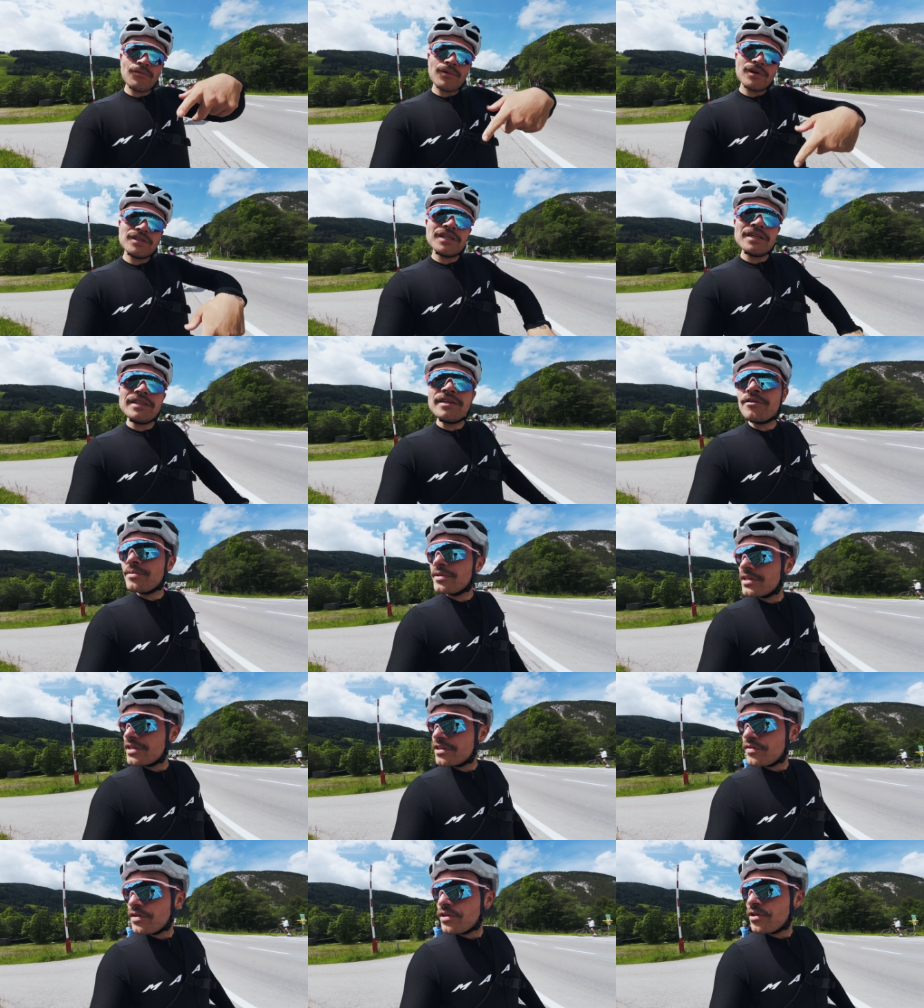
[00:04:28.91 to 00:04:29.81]
watch a little bit
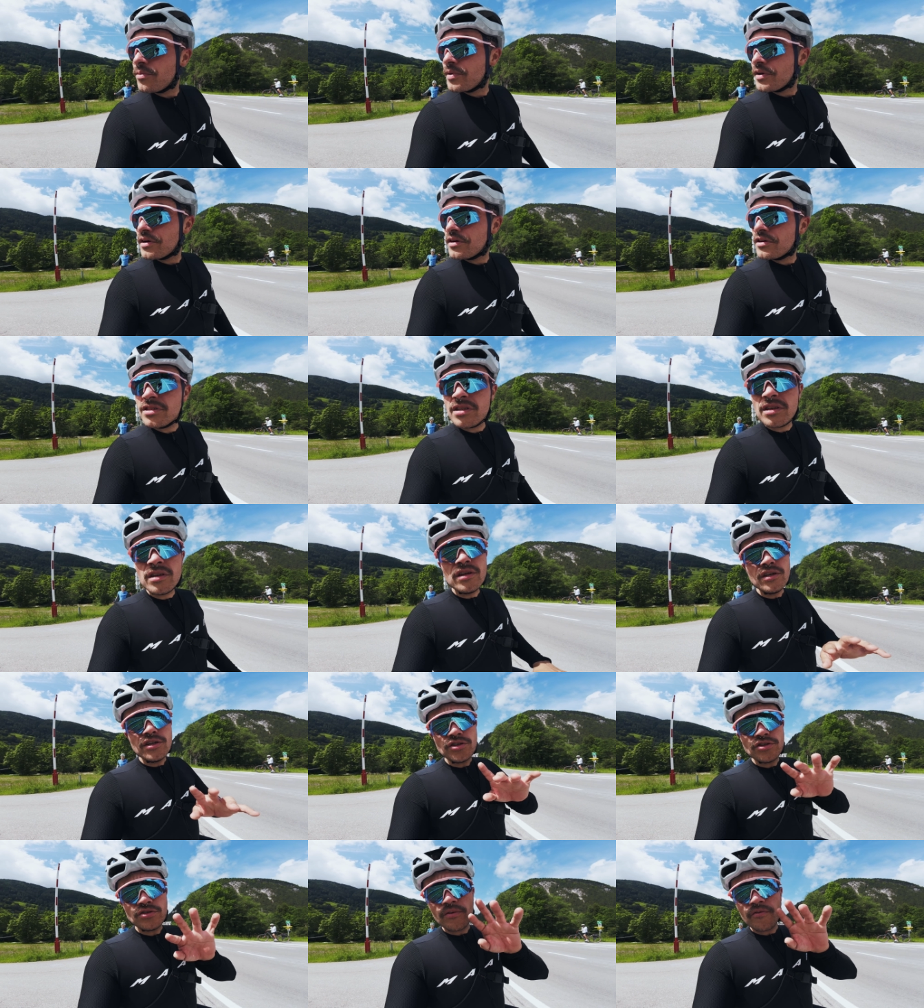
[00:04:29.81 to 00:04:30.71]
this video because
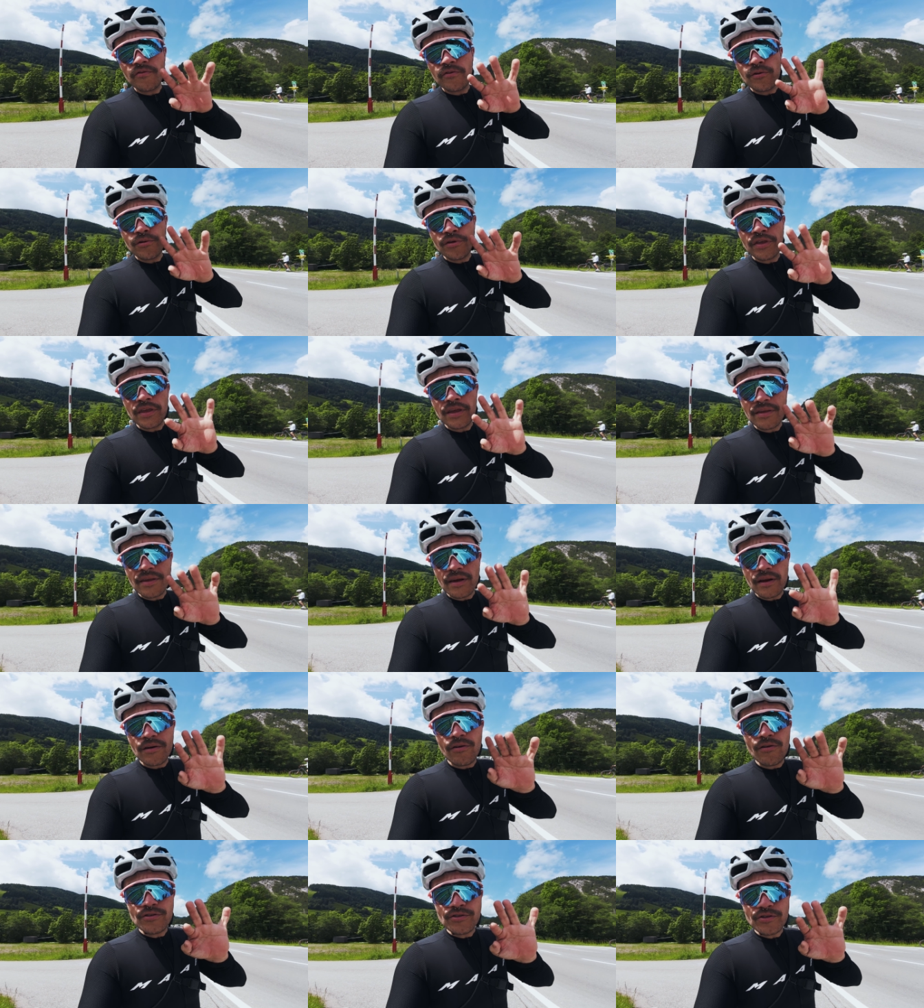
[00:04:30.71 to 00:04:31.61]
some few things are
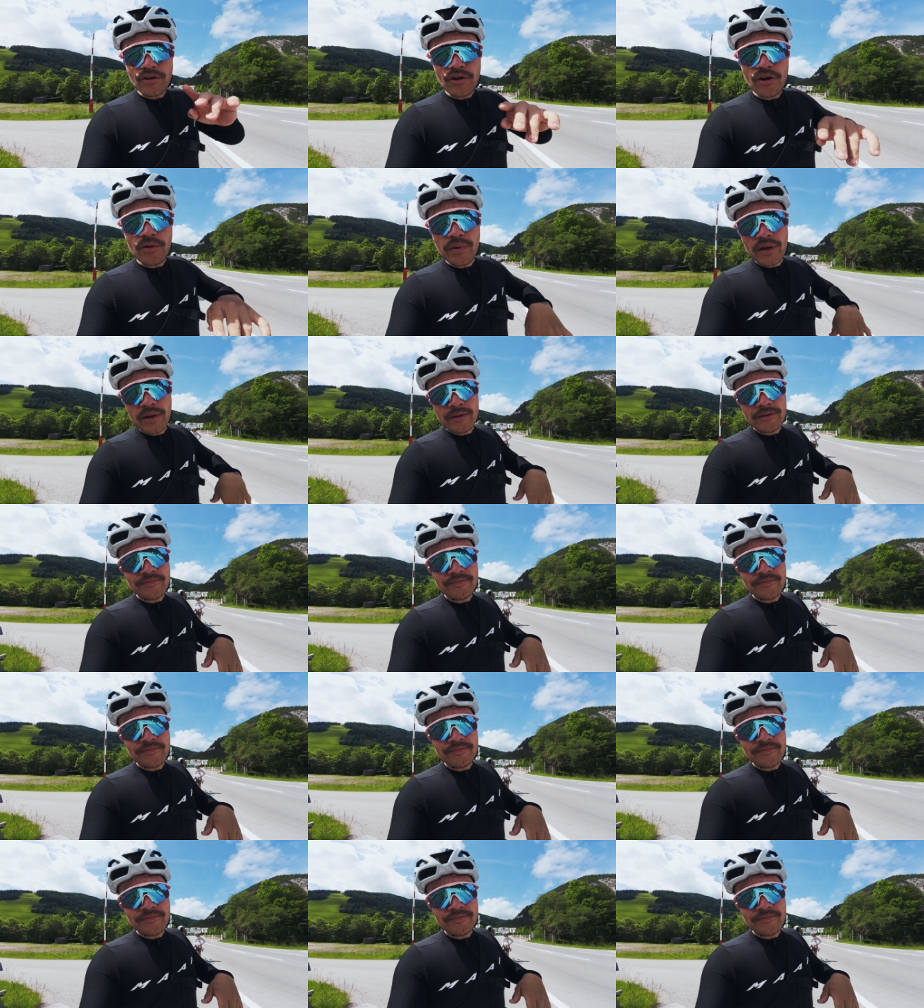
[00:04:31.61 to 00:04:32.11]
also coming.